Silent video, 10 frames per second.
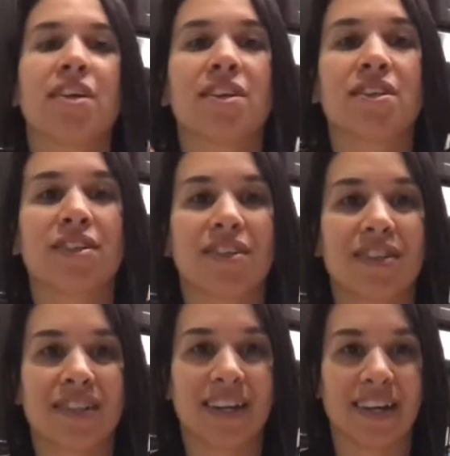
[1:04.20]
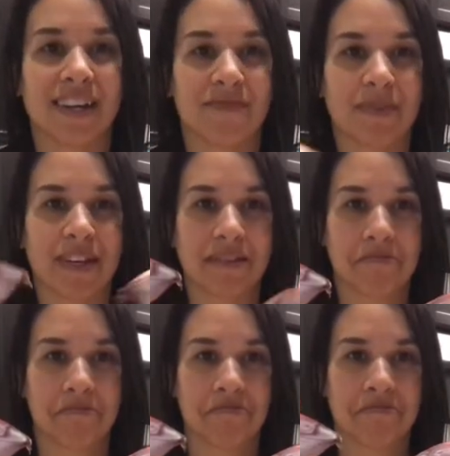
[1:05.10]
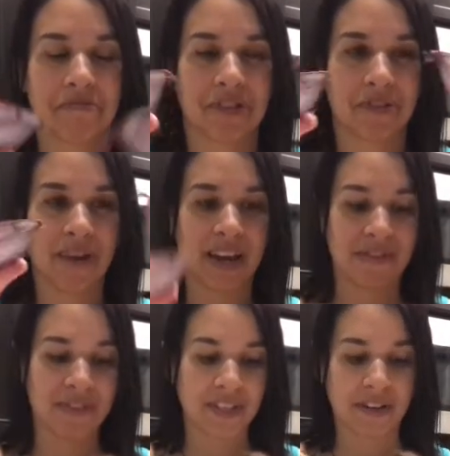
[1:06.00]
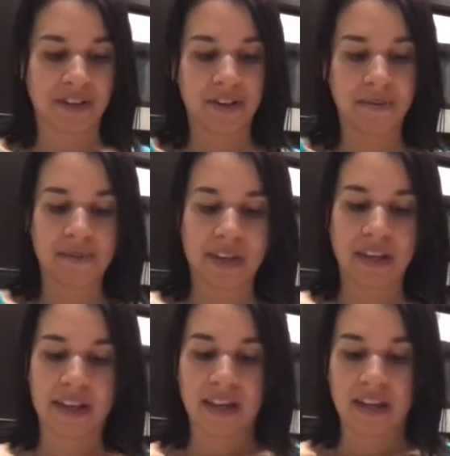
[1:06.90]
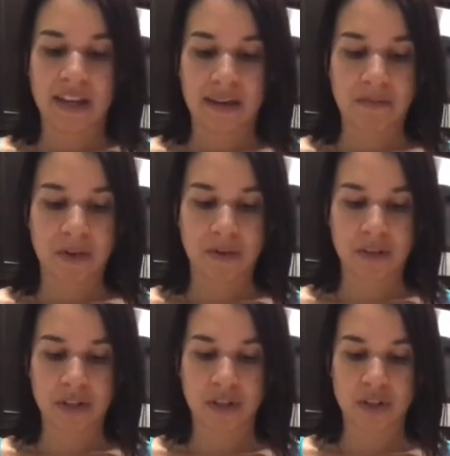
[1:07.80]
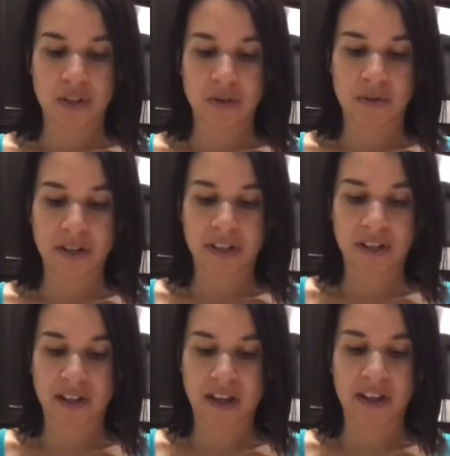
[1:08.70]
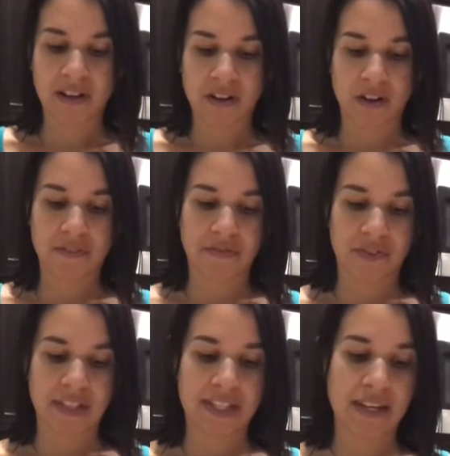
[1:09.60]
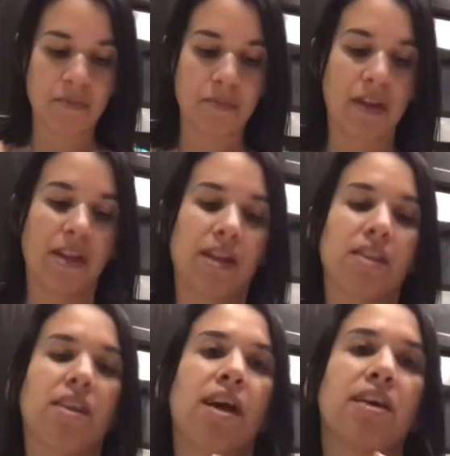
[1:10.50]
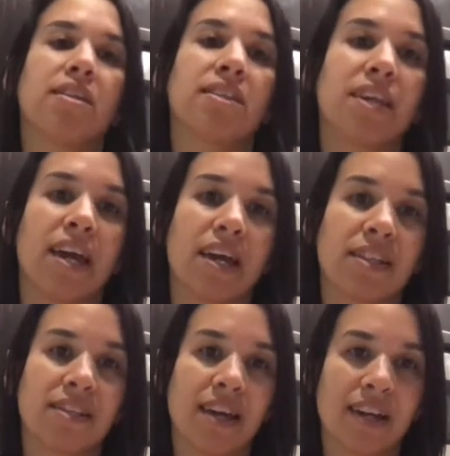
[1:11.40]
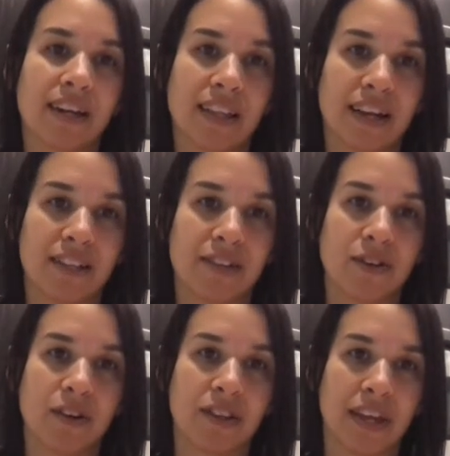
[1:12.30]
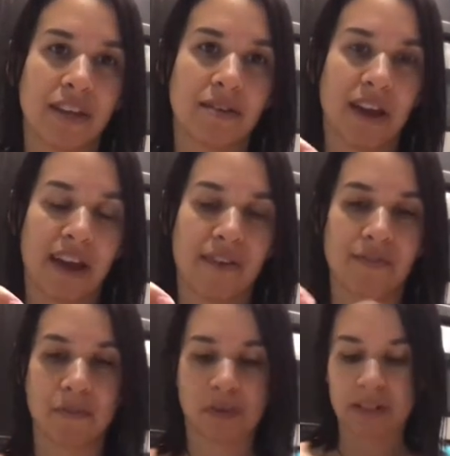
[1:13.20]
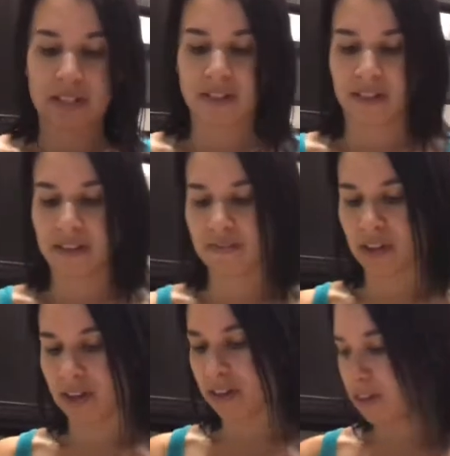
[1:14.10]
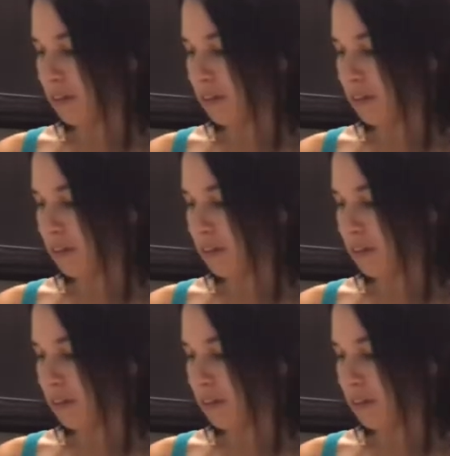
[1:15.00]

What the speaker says: So you'll see I have my two halves here. I'm going to cut off the tip, not the end that connects it all. That half I'm going to leave on.